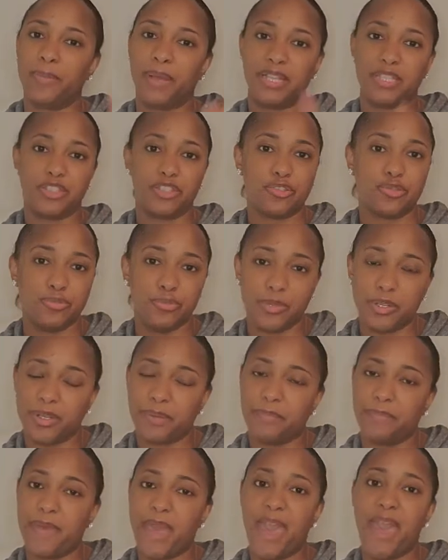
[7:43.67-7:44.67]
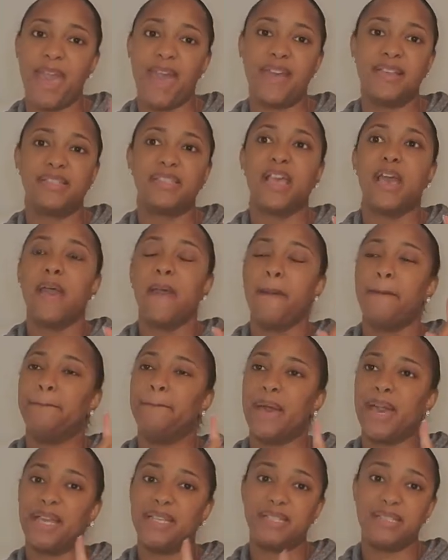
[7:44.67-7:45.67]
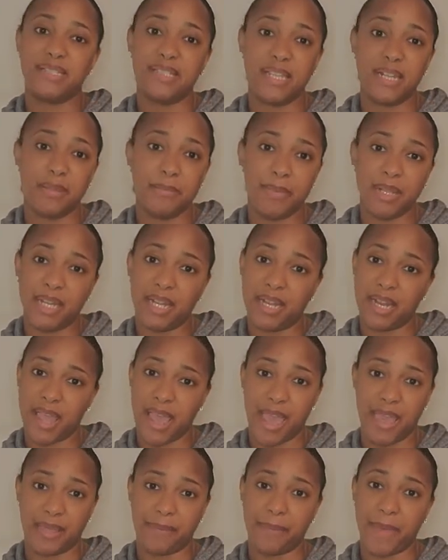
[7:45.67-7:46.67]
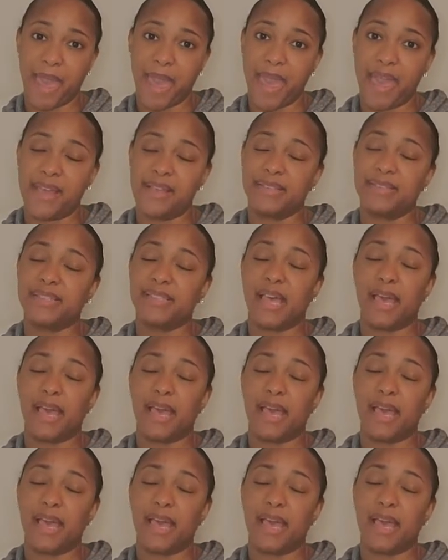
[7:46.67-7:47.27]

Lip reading: My turmeric mask, my cinnamon and egg mask.